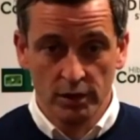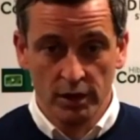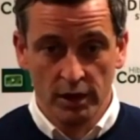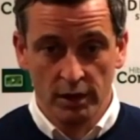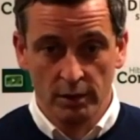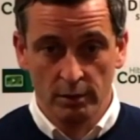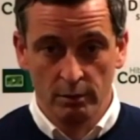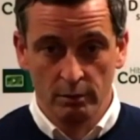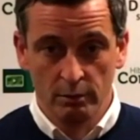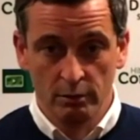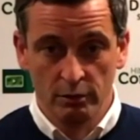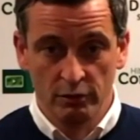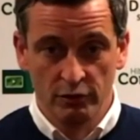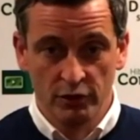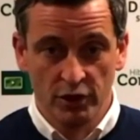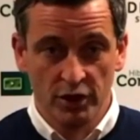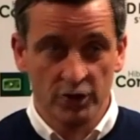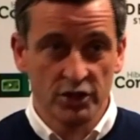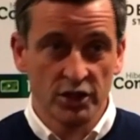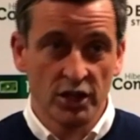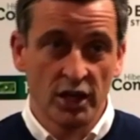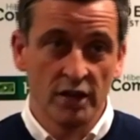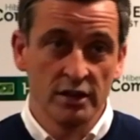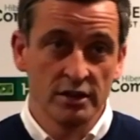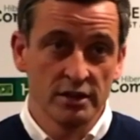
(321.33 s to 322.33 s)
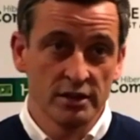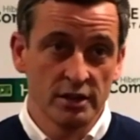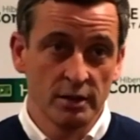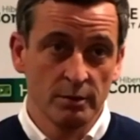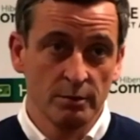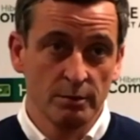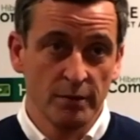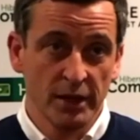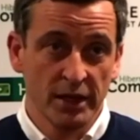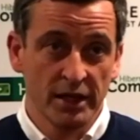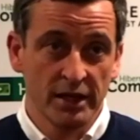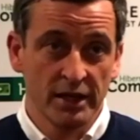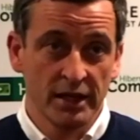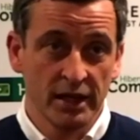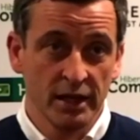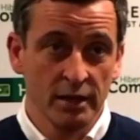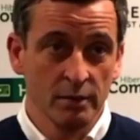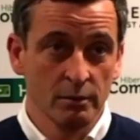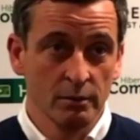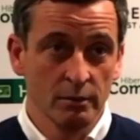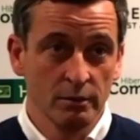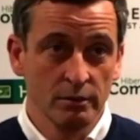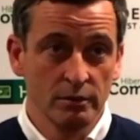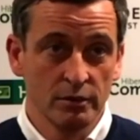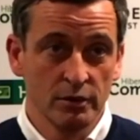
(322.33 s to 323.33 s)
we've got a chance in a big
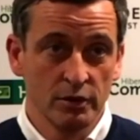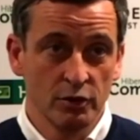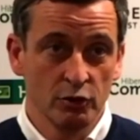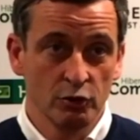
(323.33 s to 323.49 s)
game